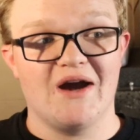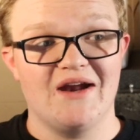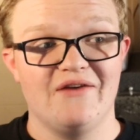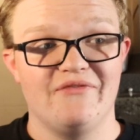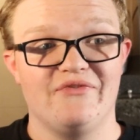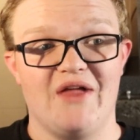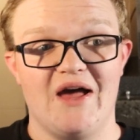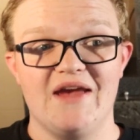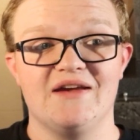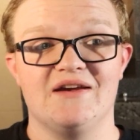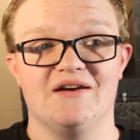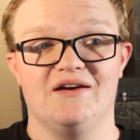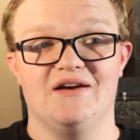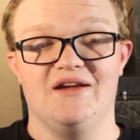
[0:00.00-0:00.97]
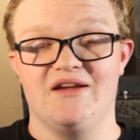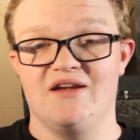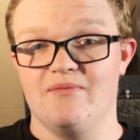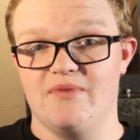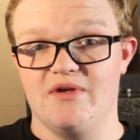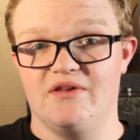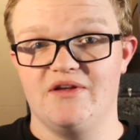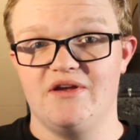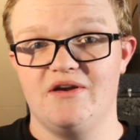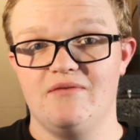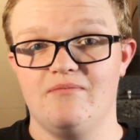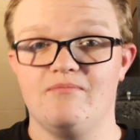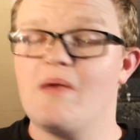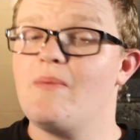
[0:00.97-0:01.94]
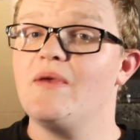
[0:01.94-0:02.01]
kind of like a
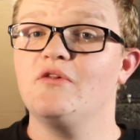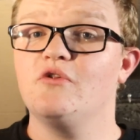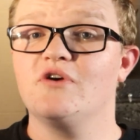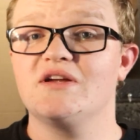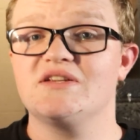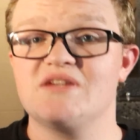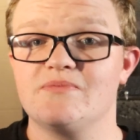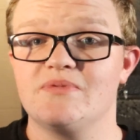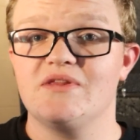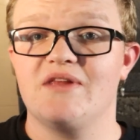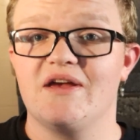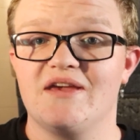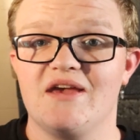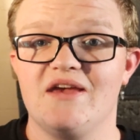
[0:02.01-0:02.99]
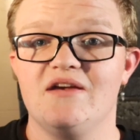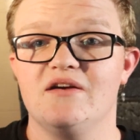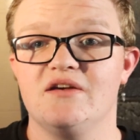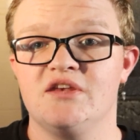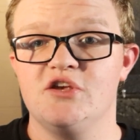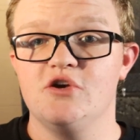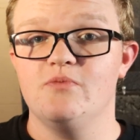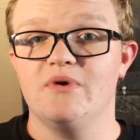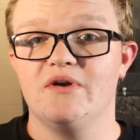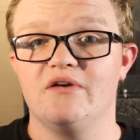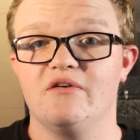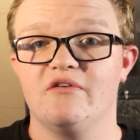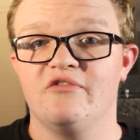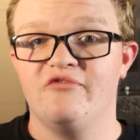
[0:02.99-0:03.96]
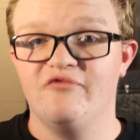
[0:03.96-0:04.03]
chameleon, maybe look at something like a
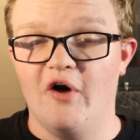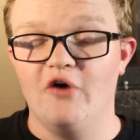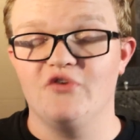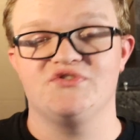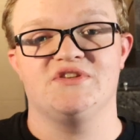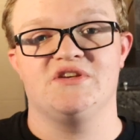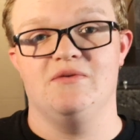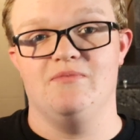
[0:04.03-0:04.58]
Cuban false